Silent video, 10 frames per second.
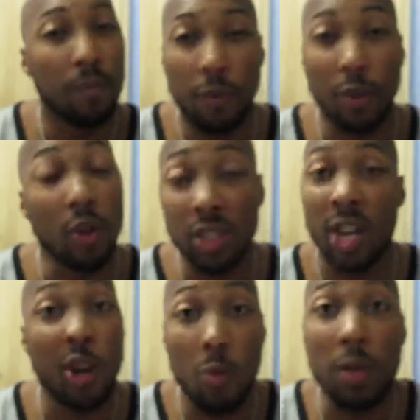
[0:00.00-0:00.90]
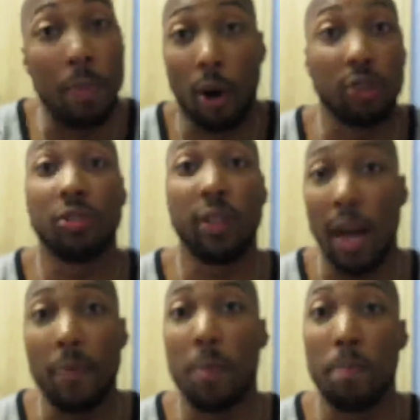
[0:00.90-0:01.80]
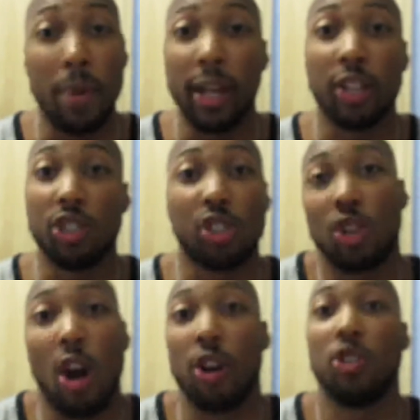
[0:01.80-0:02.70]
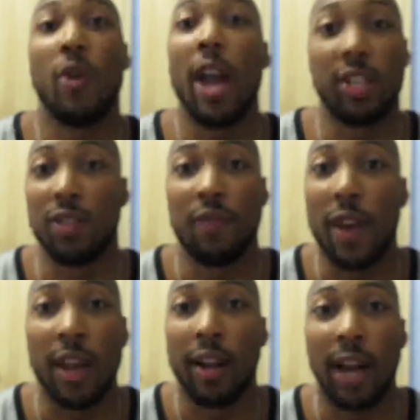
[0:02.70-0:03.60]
for those that know me personally, I'm the biggest Scarlett Johansson fan.